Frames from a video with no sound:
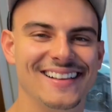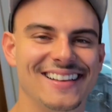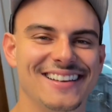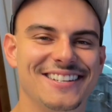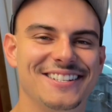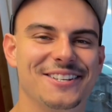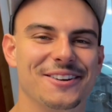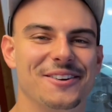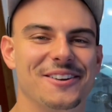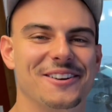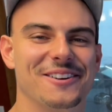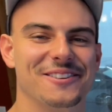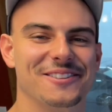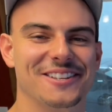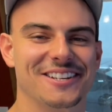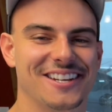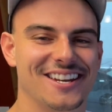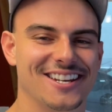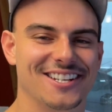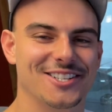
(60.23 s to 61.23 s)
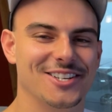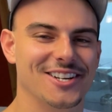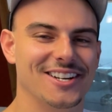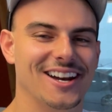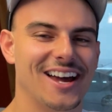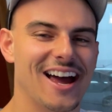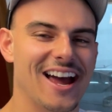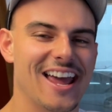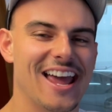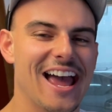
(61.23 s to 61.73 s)
So here in the kitchen,
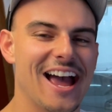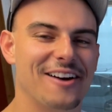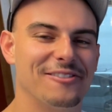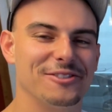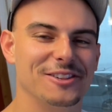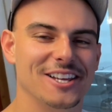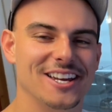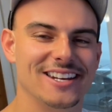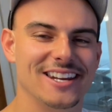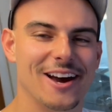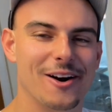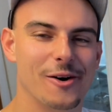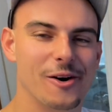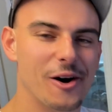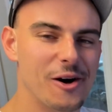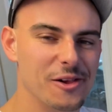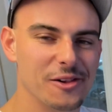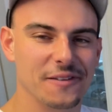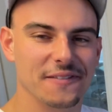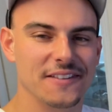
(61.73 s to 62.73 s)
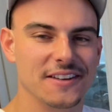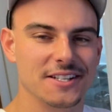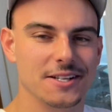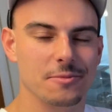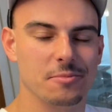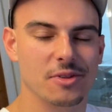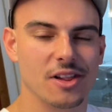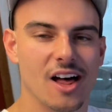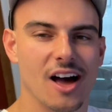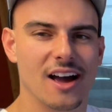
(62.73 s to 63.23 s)
I have laid out all of the
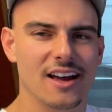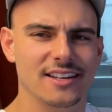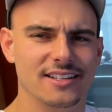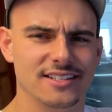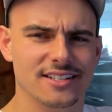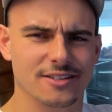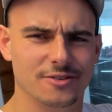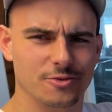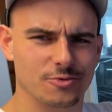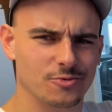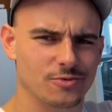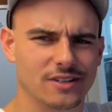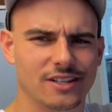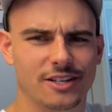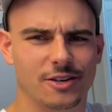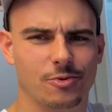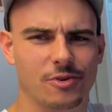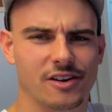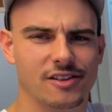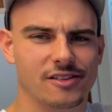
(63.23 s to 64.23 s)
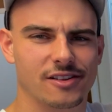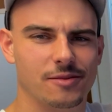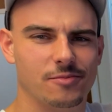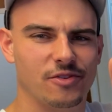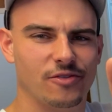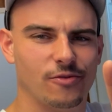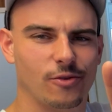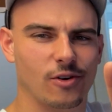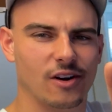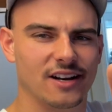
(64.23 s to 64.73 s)
supplies. And really quickly,
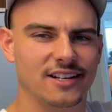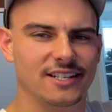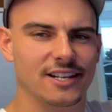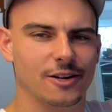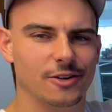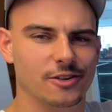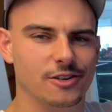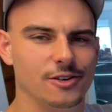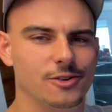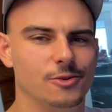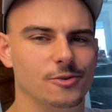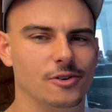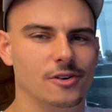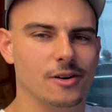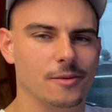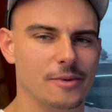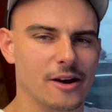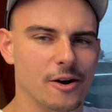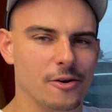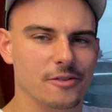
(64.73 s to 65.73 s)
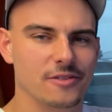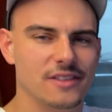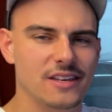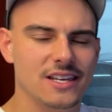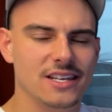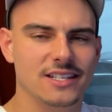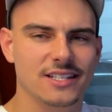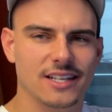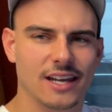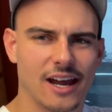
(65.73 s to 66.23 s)
before I tell you about
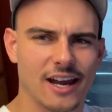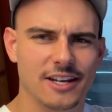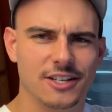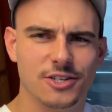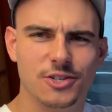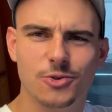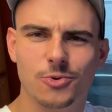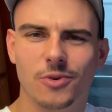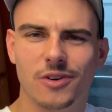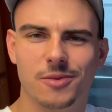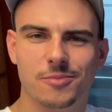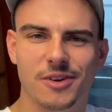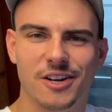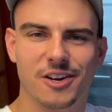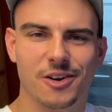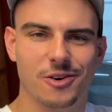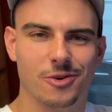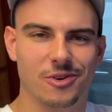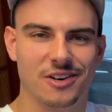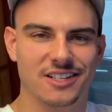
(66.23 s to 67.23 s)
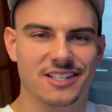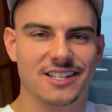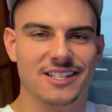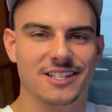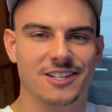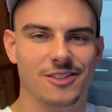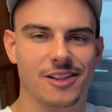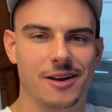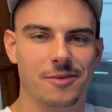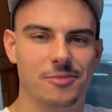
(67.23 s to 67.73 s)
these, I do want to make a quick
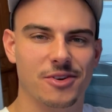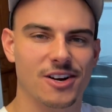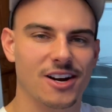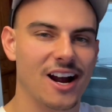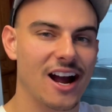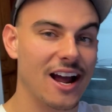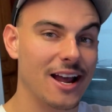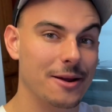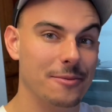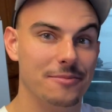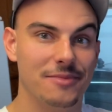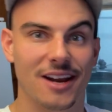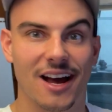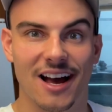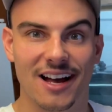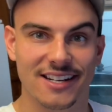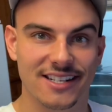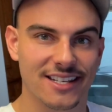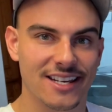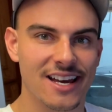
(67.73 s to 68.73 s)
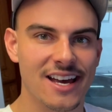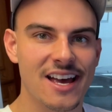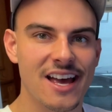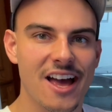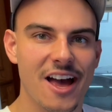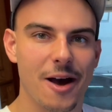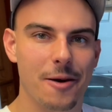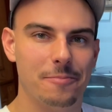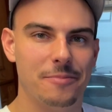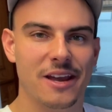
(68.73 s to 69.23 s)
disclaimer. I am not
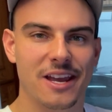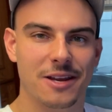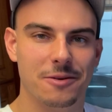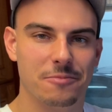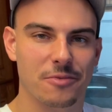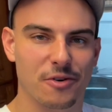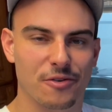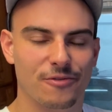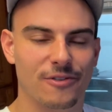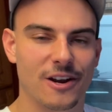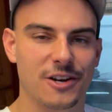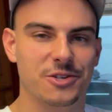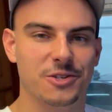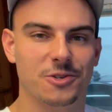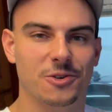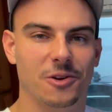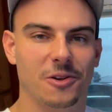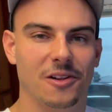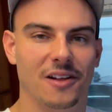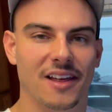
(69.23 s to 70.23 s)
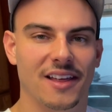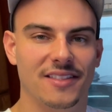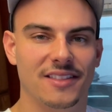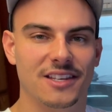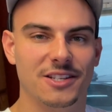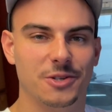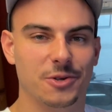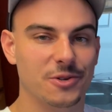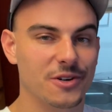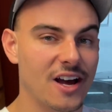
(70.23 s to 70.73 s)
a paint professional, and
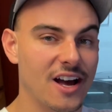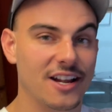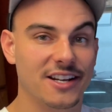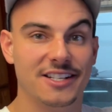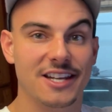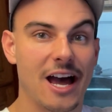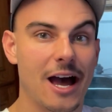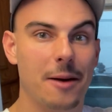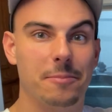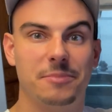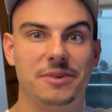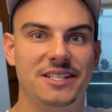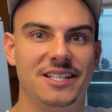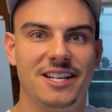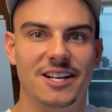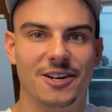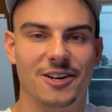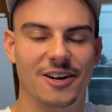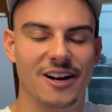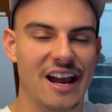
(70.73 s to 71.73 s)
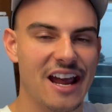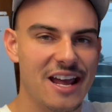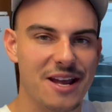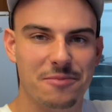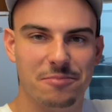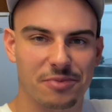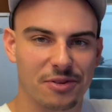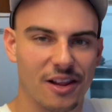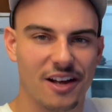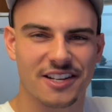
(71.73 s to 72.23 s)
these are not top tier
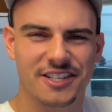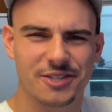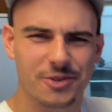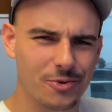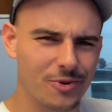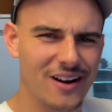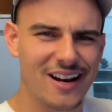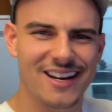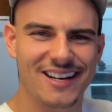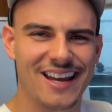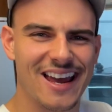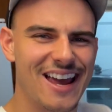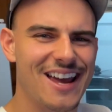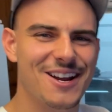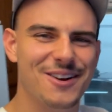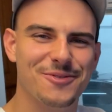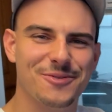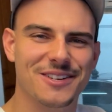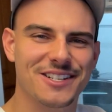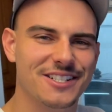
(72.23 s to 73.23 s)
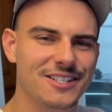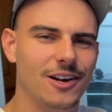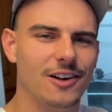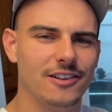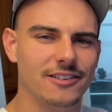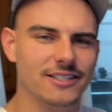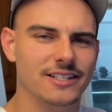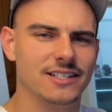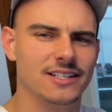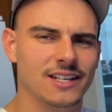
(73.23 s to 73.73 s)
A+ grade A
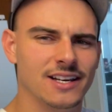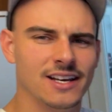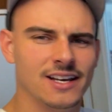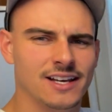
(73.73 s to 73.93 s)
results.